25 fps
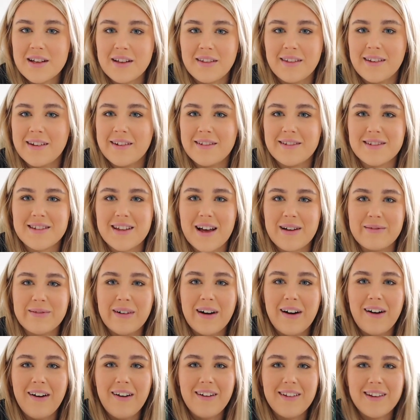didn't lose
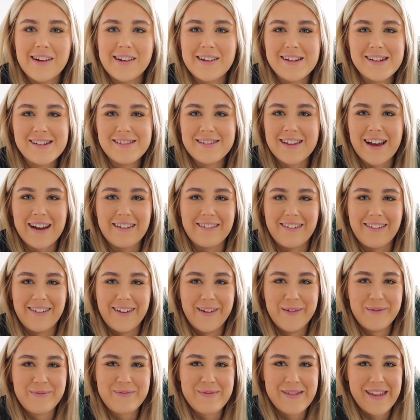them at all, I knew they were
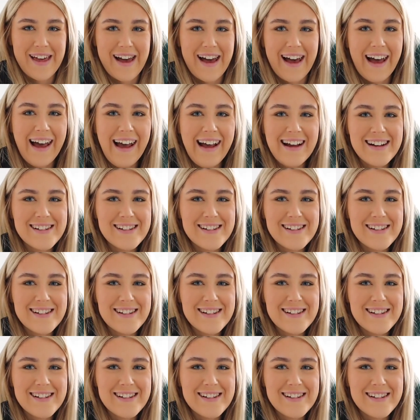up there.